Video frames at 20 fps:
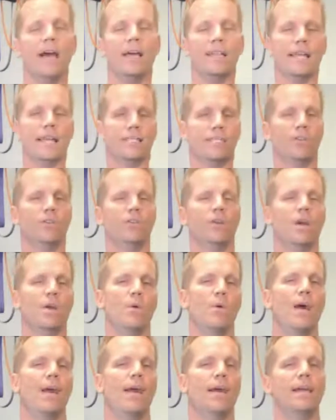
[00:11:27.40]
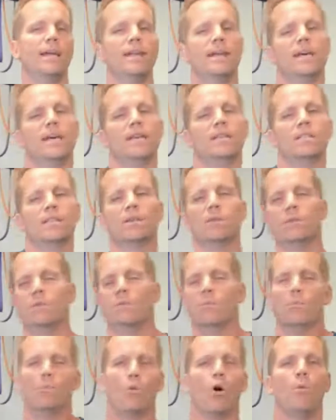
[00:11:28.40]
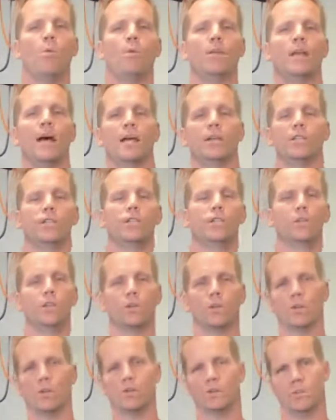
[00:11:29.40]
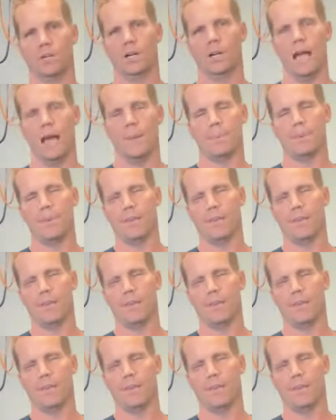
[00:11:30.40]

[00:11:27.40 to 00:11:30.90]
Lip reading: and that's a great way to mobilize your shoulder, loosen it up.